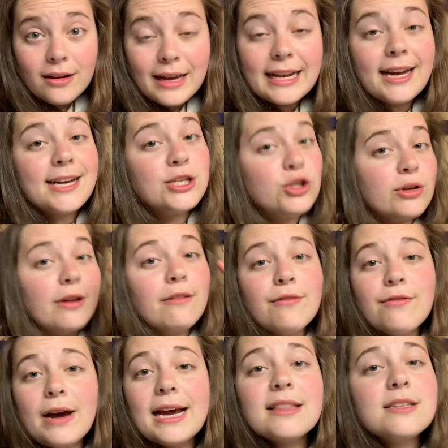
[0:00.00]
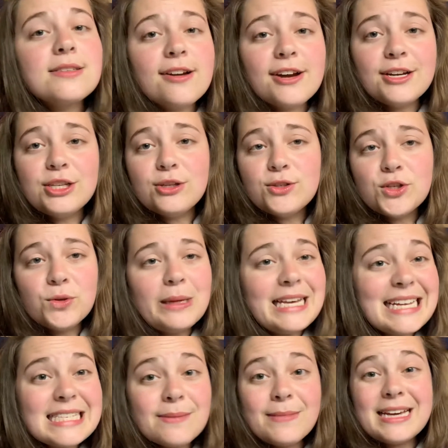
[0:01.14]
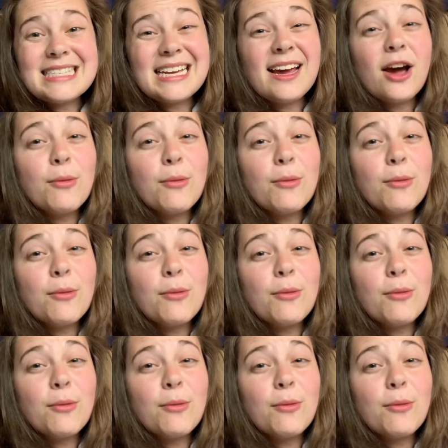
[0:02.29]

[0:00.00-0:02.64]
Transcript: And guys, you can find the song on YouTube. It's amazing.